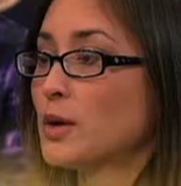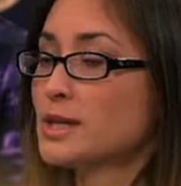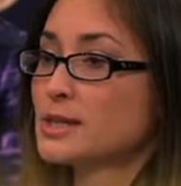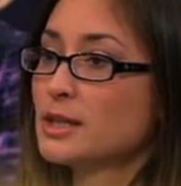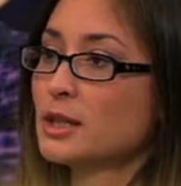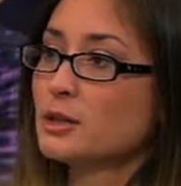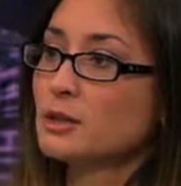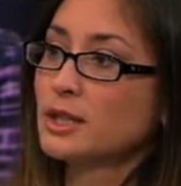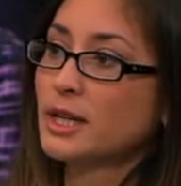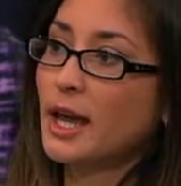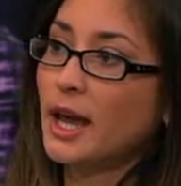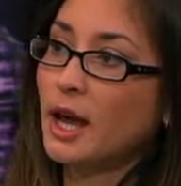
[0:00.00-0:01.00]
It's
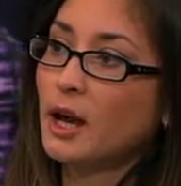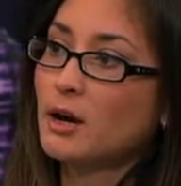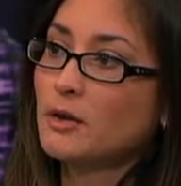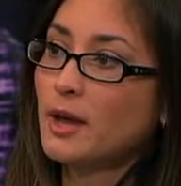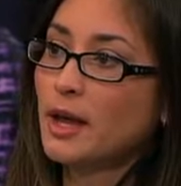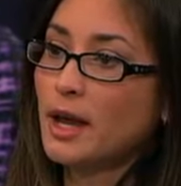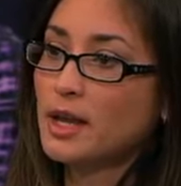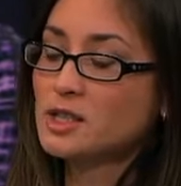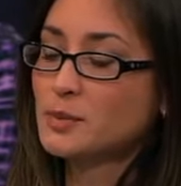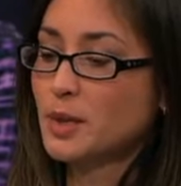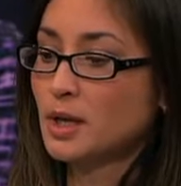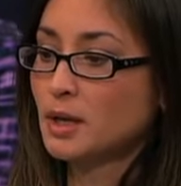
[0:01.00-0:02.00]
literally hair that
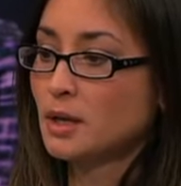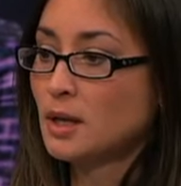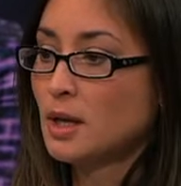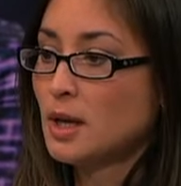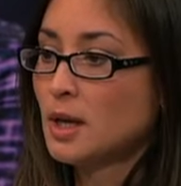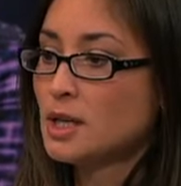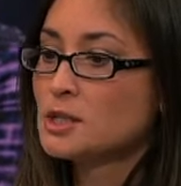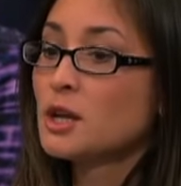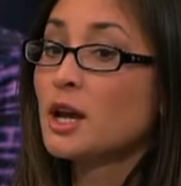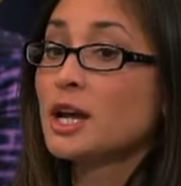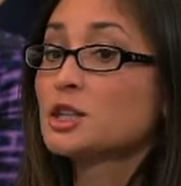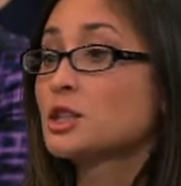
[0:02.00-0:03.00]
has been, it's
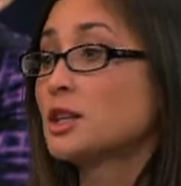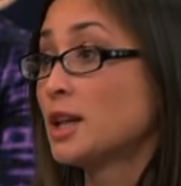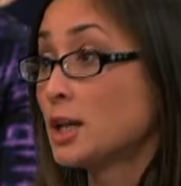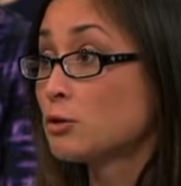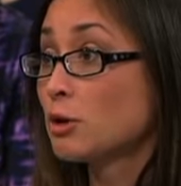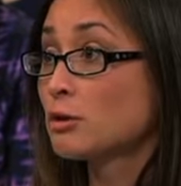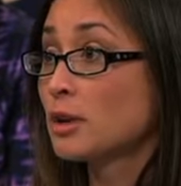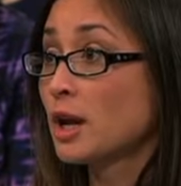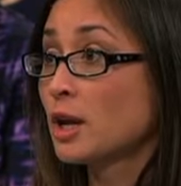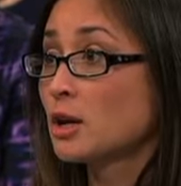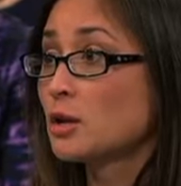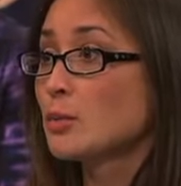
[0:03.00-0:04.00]
not actually an ingrown hair,